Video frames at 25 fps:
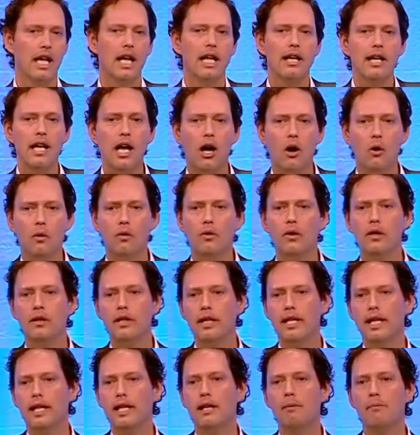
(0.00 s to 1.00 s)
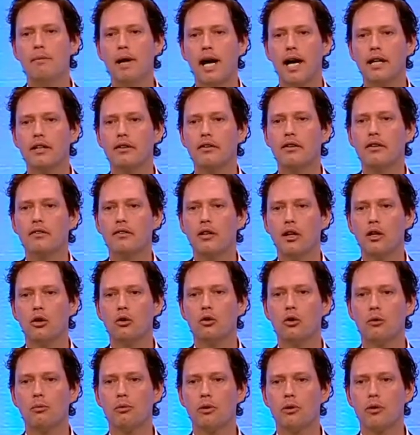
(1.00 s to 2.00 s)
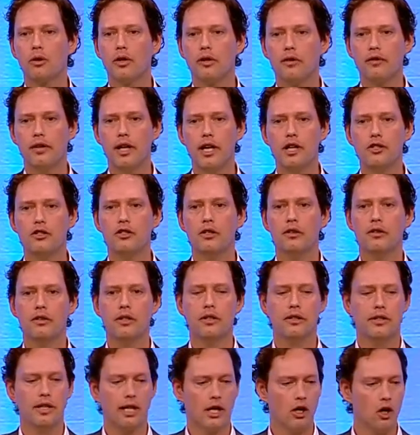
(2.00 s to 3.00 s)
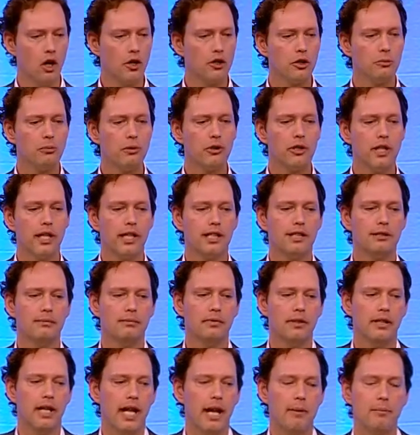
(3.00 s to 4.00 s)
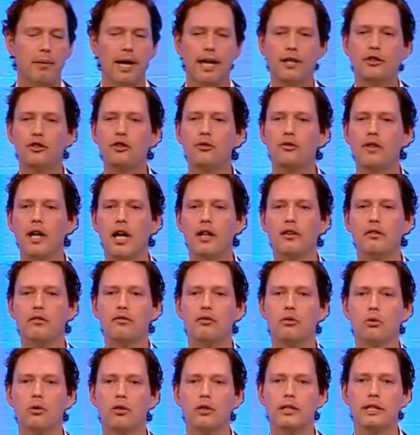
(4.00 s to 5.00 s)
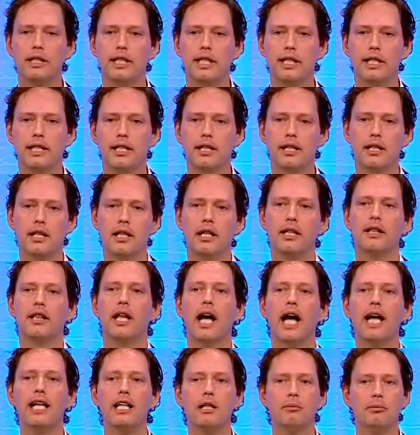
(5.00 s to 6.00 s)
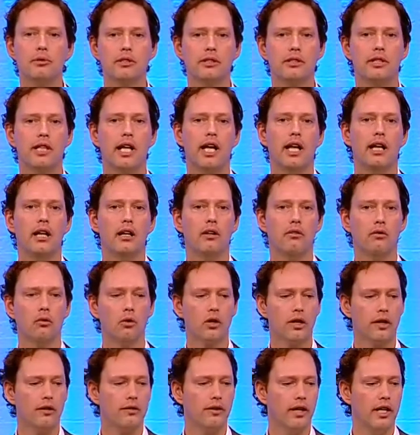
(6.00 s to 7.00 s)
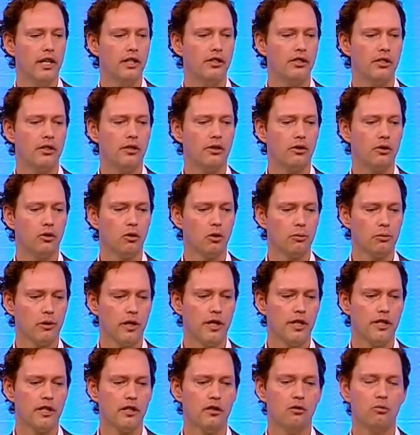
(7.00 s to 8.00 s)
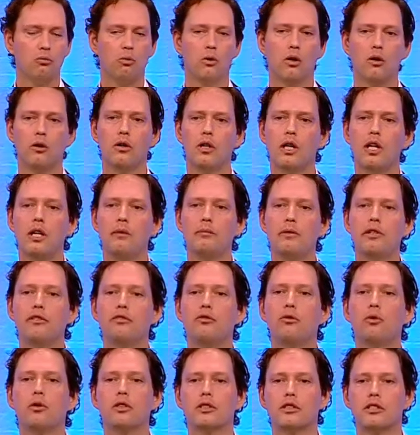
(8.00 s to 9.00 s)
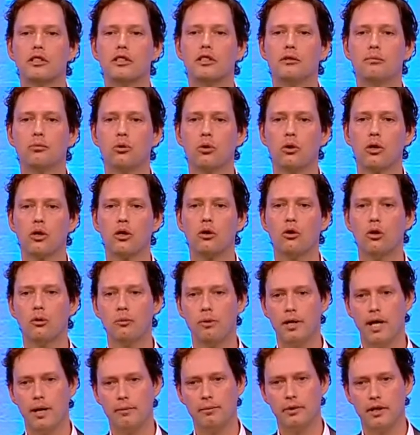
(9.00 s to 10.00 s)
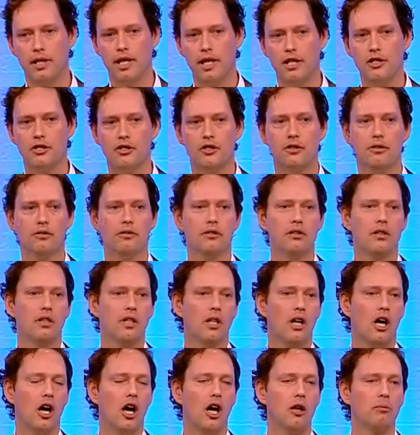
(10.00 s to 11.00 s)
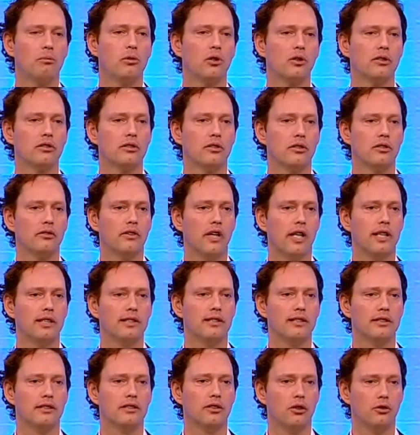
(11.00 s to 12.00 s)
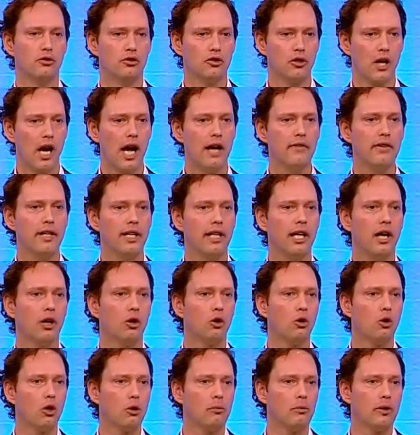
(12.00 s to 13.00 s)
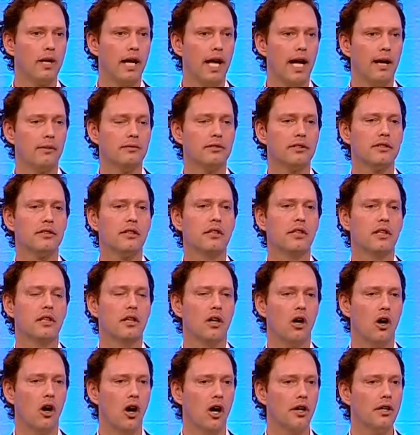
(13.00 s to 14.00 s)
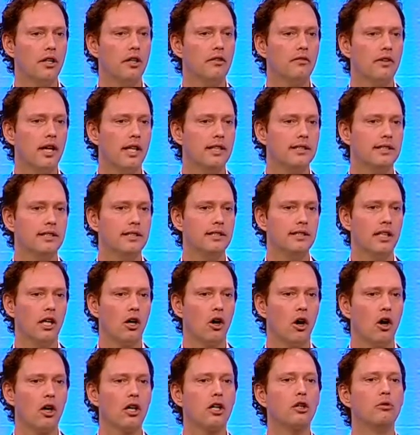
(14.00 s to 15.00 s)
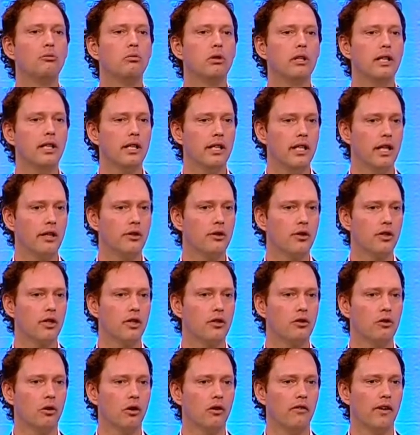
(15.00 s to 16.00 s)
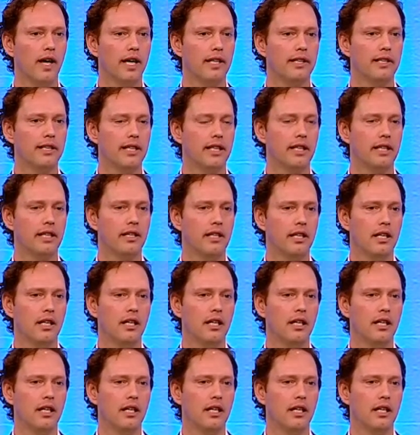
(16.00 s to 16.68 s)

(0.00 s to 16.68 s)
Now, the impact of this on corporate organizations is that Gartner predicts that by 2014, 90% of organizations, corporations, will be forced to support corporate applications on personal devices. So driving down corporate apps onto devices that aren't completely under the control of IT.